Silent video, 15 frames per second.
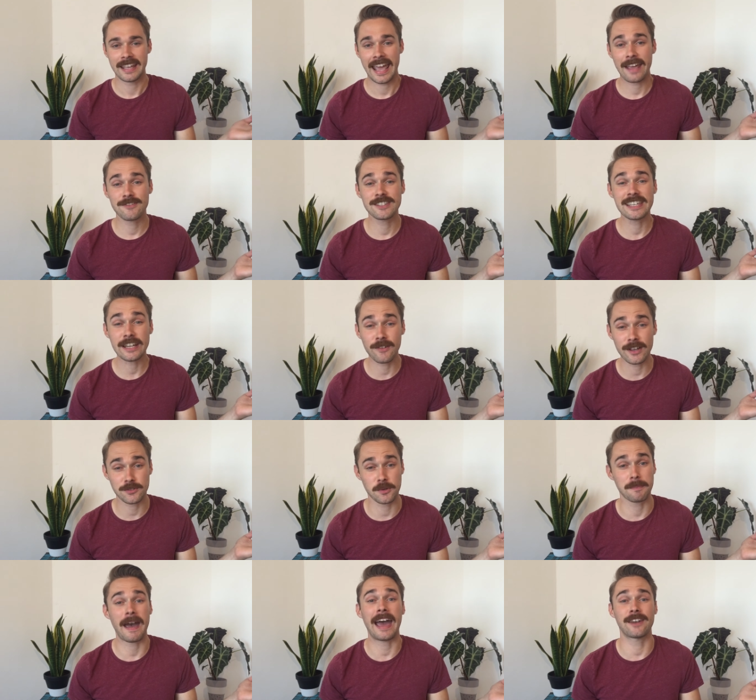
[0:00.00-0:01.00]
If cigarettes
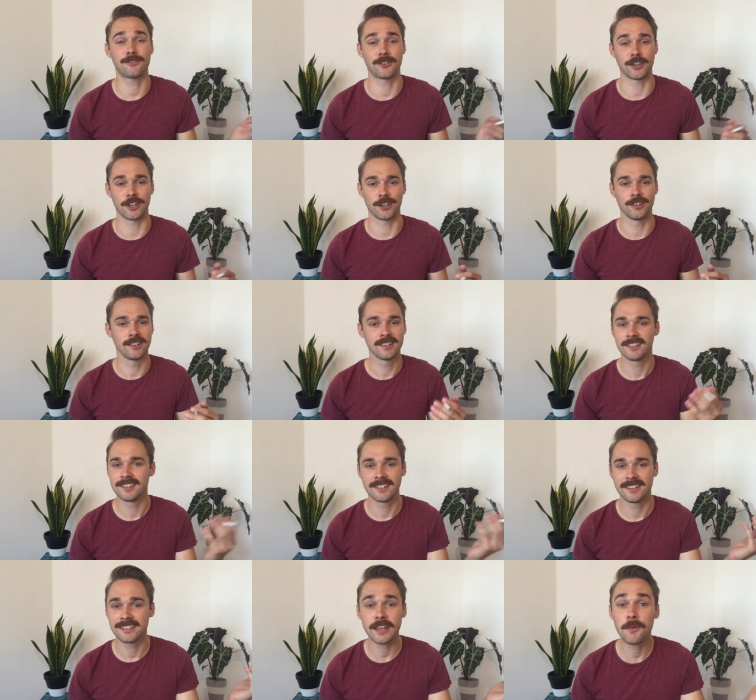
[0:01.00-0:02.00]
were bad for you,
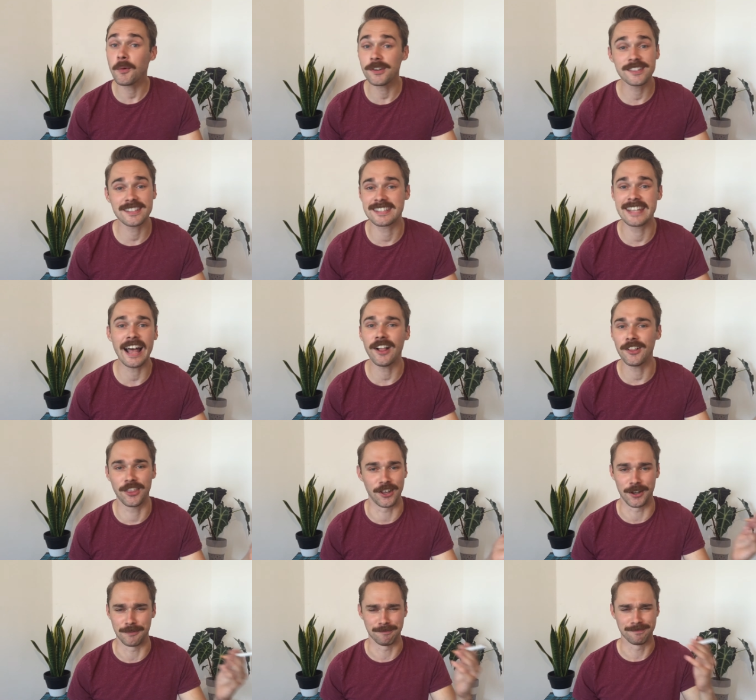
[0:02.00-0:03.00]
they wouldn't sell
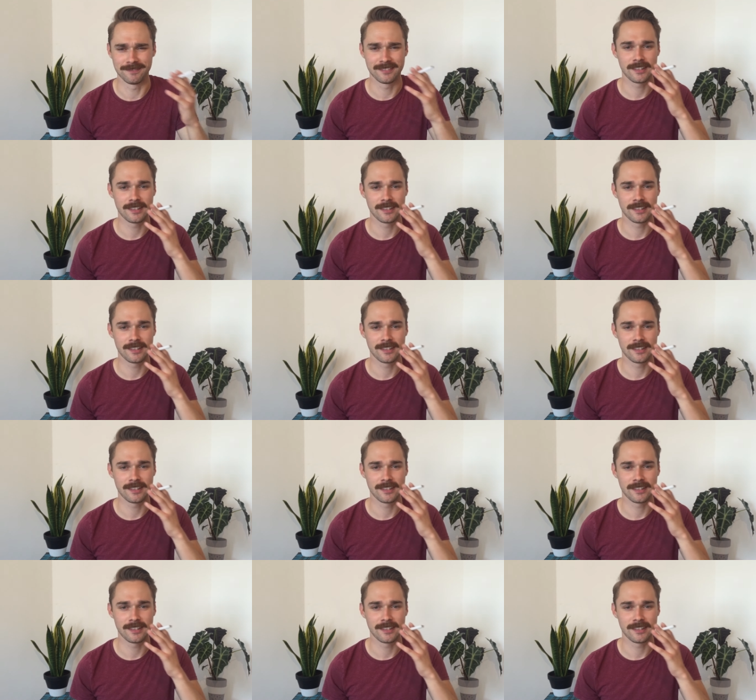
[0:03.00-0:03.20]
them.